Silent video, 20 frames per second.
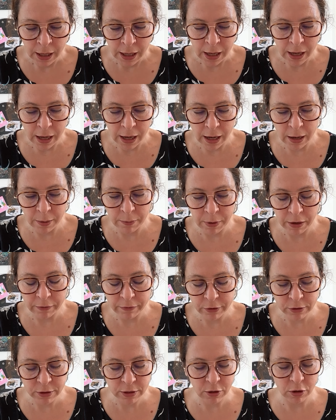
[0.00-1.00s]
I've
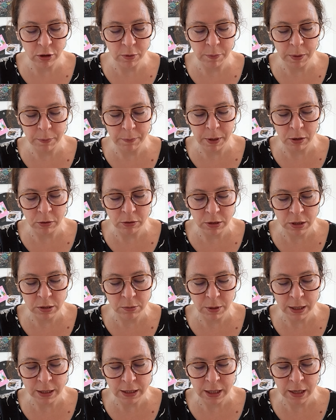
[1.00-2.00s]
also got the Be Bold
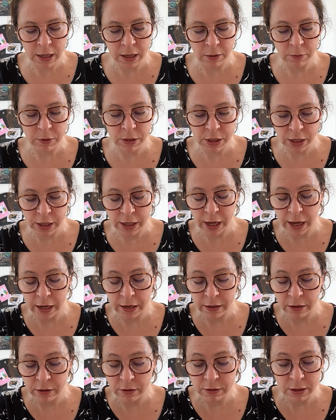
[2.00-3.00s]
sweater, which
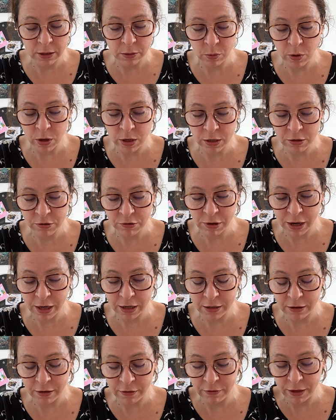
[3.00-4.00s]
again uses 1
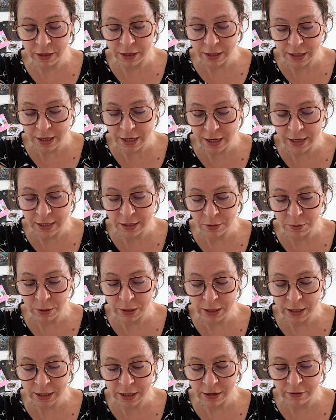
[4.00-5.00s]
strand of this lace
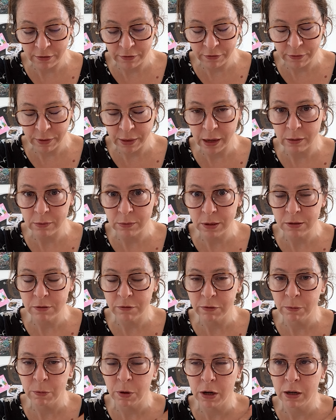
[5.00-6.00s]
weight stuff. That was
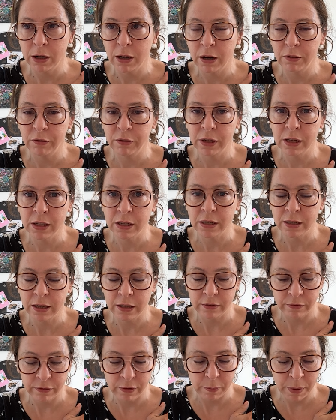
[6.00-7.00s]
one I originally
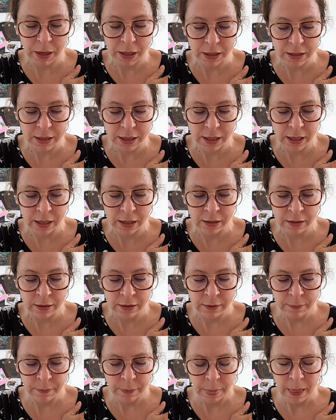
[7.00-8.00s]
did for a magazine.
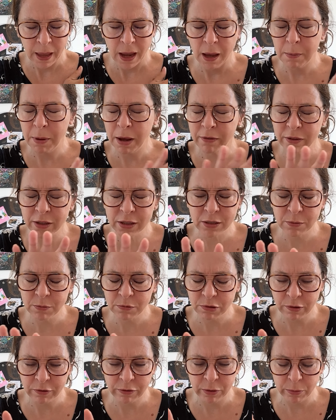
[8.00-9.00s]
I'm having some
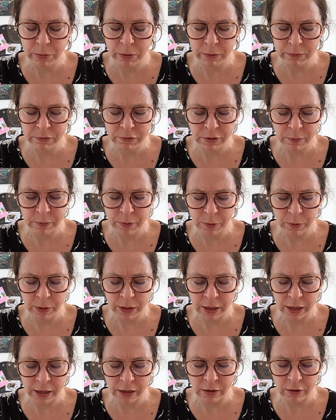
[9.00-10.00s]
trouble
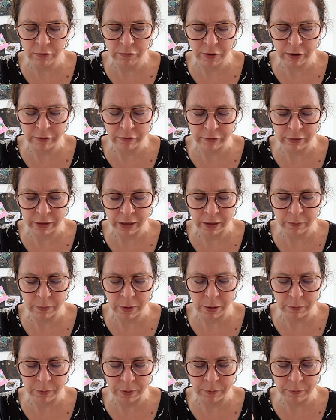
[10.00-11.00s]
with it on Ravelry at the
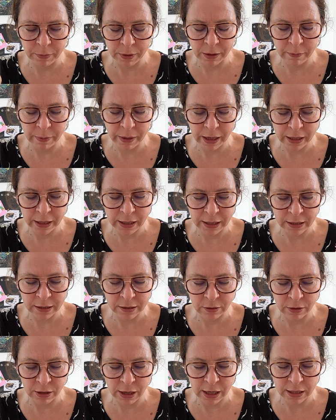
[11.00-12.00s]
moment, but the pattern is
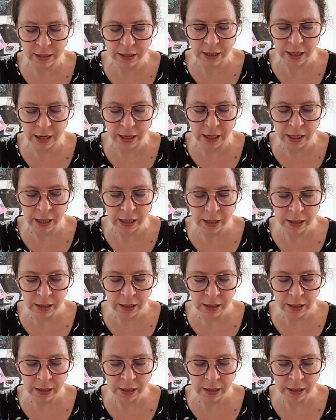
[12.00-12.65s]
on Etsy.